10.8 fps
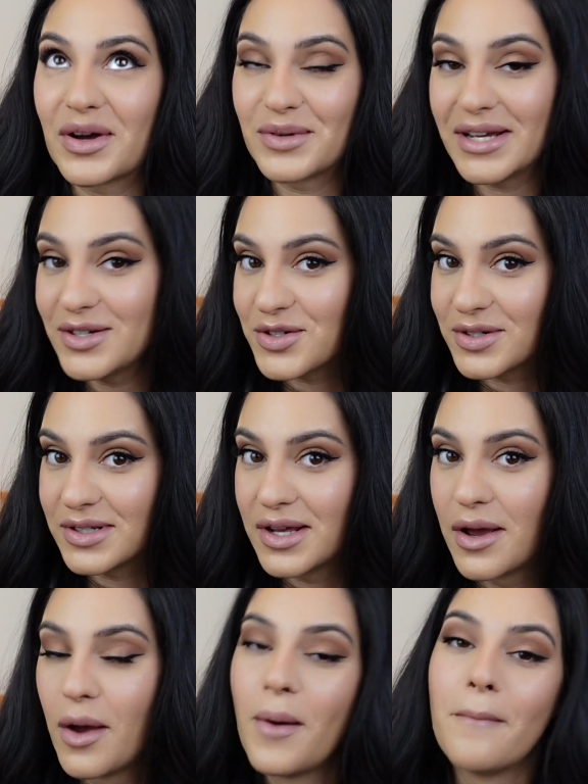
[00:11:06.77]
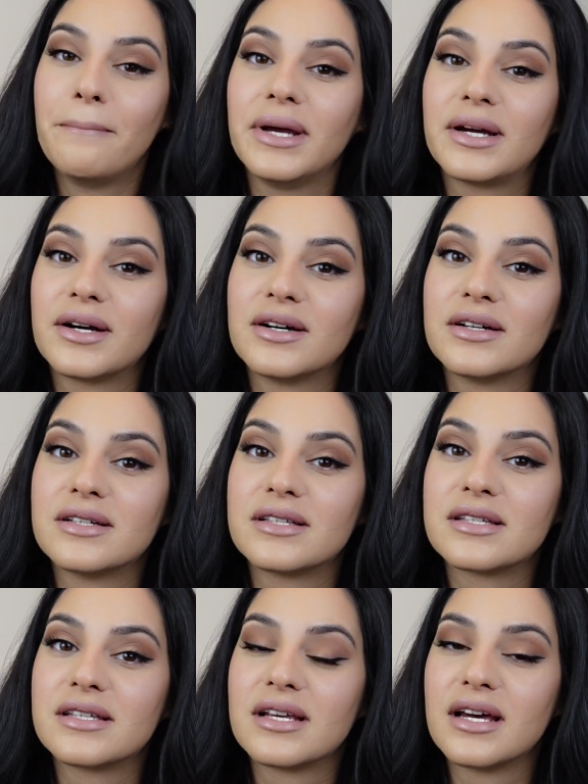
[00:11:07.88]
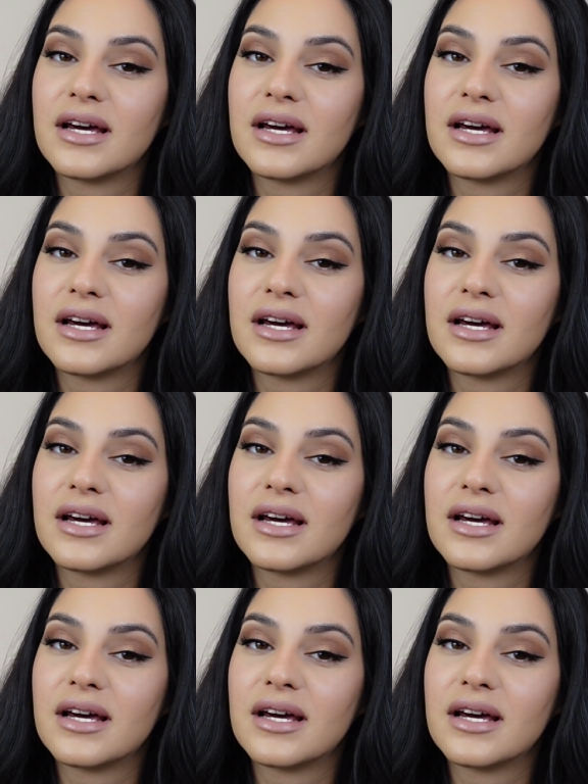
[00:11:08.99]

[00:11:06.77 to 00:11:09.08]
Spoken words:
foundation because